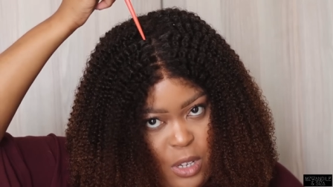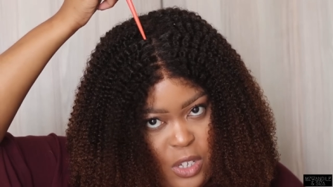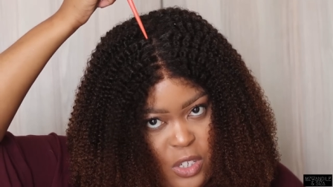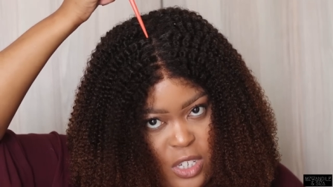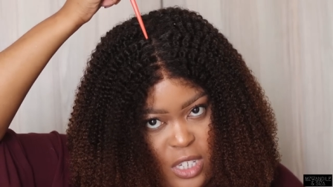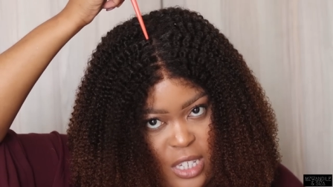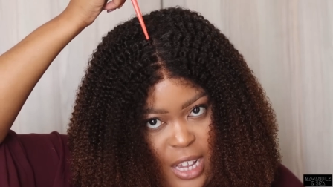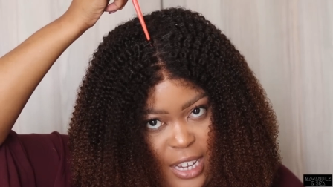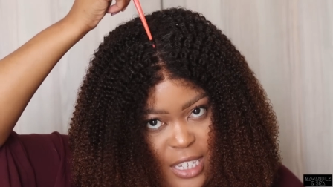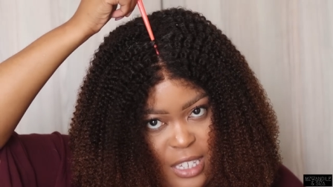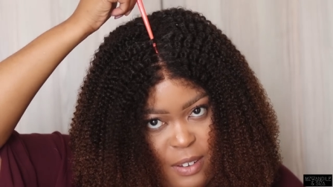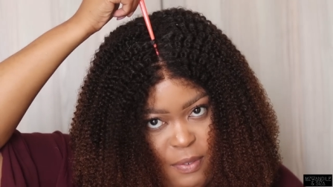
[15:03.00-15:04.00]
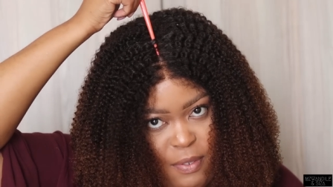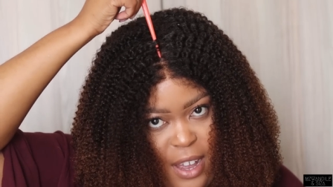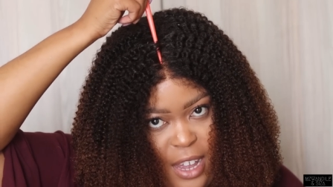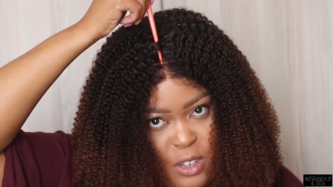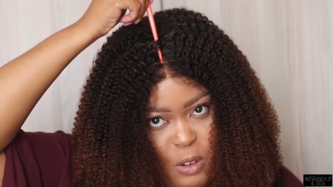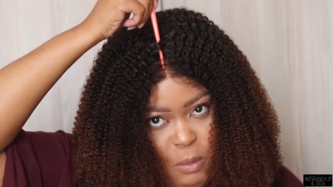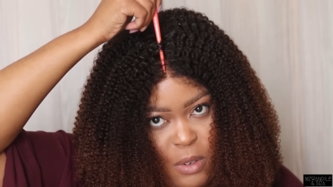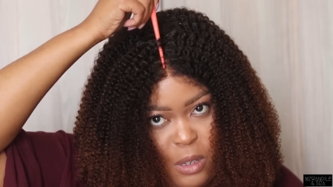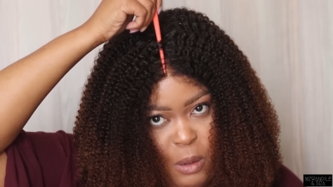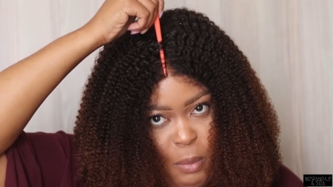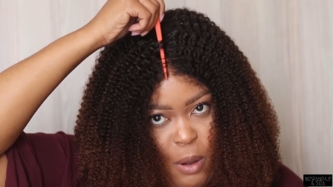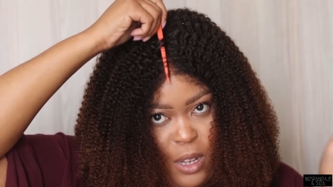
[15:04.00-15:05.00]
you can just like define your
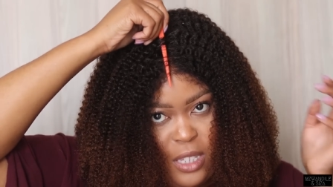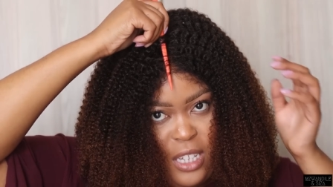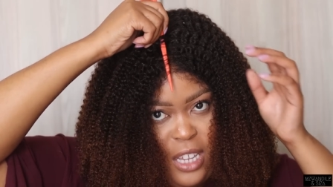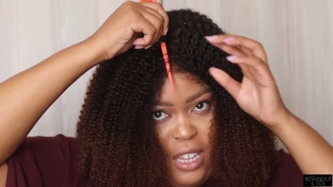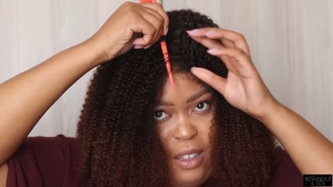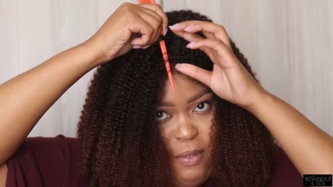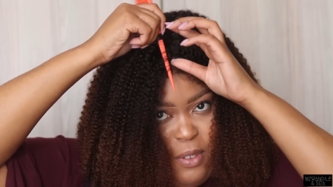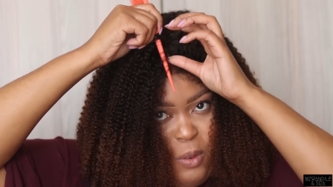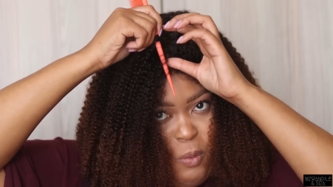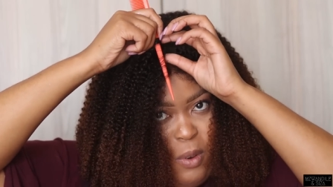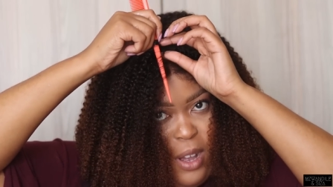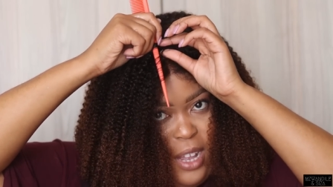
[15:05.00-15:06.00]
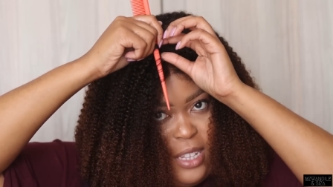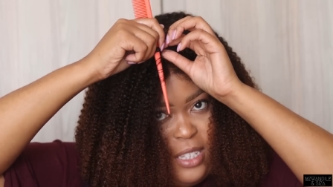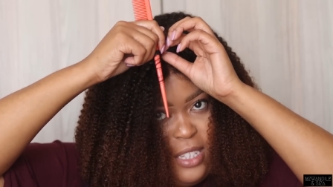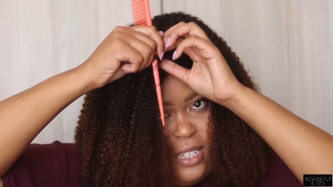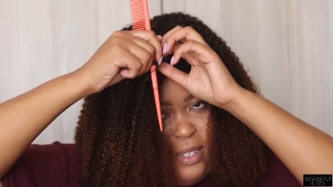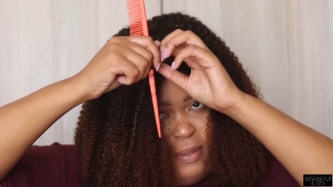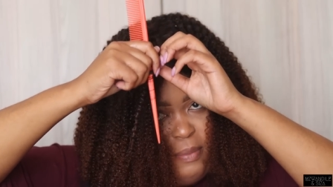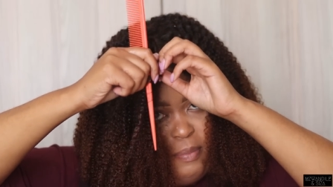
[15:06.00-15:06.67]
middle parting if you want